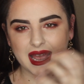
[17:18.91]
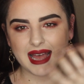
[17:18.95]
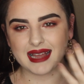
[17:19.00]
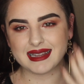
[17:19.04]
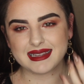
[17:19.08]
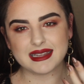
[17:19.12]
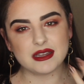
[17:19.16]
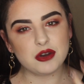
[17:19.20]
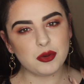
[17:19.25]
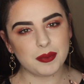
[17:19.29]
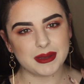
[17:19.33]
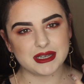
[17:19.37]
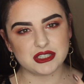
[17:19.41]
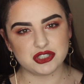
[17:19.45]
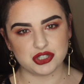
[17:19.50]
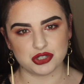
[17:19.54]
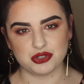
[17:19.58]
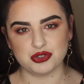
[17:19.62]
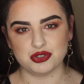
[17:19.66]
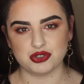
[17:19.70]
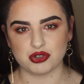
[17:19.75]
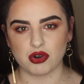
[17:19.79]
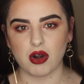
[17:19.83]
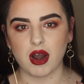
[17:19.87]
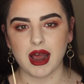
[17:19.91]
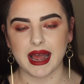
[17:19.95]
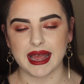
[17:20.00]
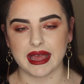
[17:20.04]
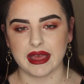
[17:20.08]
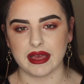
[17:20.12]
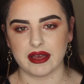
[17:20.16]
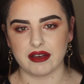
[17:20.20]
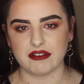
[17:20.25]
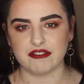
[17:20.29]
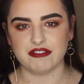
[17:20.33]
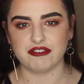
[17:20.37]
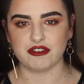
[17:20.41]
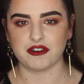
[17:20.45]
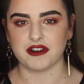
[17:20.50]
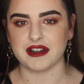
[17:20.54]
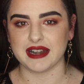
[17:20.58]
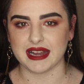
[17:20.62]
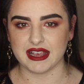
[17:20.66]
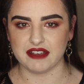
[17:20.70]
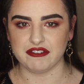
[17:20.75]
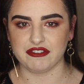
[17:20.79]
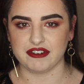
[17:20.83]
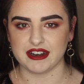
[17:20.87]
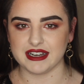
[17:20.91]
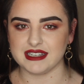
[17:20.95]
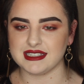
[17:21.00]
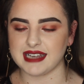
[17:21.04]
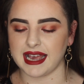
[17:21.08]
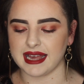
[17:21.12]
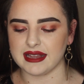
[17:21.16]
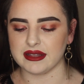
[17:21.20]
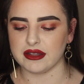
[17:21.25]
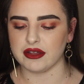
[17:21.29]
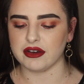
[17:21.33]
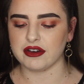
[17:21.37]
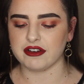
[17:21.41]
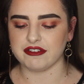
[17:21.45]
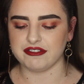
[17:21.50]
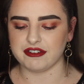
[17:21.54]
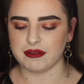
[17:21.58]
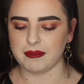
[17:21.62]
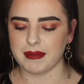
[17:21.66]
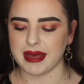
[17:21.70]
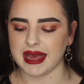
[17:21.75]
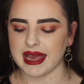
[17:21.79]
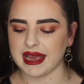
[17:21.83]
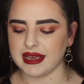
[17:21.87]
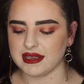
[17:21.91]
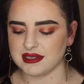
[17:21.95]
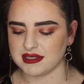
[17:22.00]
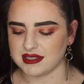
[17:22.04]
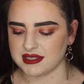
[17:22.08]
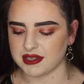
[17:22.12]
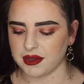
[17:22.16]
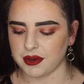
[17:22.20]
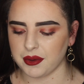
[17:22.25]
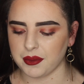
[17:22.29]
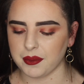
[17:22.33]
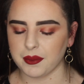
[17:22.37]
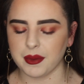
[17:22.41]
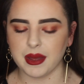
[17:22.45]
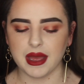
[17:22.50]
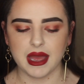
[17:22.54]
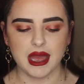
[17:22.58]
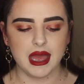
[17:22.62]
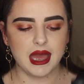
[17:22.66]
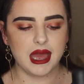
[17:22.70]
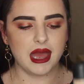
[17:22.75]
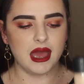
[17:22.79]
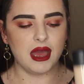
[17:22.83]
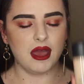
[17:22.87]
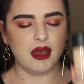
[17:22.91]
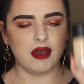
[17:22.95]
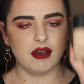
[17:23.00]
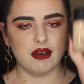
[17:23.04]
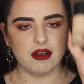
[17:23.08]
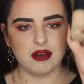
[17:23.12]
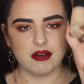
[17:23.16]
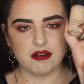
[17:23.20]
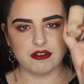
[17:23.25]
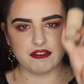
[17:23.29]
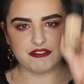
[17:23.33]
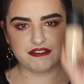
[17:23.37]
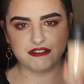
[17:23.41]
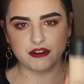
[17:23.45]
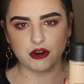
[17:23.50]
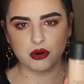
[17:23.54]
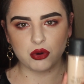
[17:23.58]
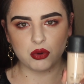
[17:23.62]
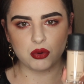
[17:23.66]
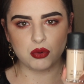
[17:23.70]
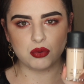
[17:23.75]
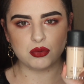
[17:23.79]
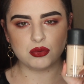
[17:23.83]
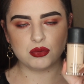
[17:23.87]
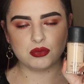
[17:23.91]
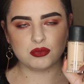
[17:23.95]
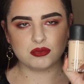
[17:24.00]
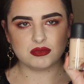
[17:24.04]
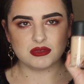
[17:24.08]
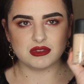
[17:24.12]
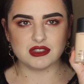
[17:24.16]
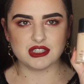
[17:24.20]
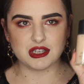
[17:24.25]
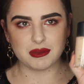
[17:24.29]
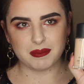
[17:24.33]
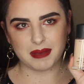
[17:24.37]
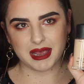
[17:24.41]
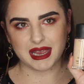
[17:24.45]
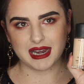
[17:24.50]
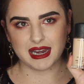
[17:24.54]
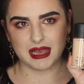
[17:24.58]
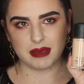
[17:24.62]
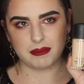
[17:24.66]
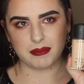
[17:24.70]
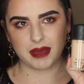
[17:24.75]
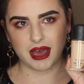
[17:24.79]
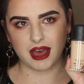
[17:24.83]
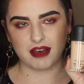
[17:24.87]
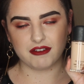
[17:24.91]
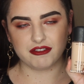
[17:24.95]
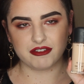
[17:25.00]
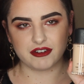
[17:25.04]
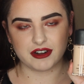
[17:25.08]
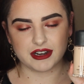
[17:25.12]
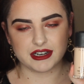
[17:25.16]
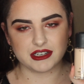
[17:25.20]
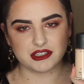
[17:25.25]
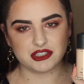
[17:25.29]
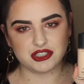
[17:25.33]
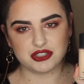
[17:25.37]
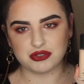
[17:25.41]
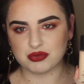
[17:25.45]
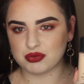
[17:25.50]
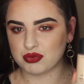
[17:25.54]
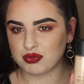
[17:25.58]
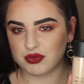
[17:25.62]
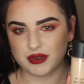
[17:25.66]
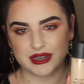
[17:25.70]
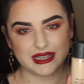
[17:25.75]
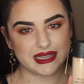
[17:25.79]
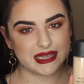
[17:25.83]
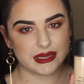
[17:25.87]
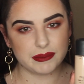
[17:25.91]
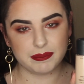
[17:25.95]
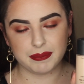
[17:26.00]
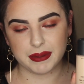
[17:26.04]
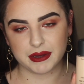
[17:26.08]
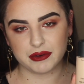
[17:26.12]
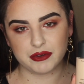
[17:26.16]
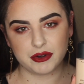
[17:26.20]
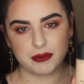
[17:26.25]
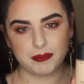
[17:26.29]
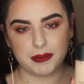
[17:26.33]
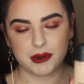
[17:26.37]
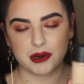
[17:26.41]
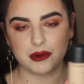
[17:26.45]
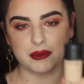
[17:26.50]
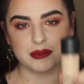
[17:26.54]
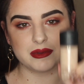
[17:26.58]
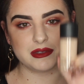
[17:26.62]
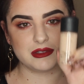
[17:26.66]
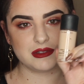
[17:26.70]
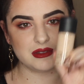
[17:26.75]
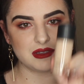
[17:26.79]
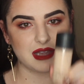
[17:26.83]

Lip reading: a little bit too drying for an everyday look for me. So full to medium coverage, really buildable.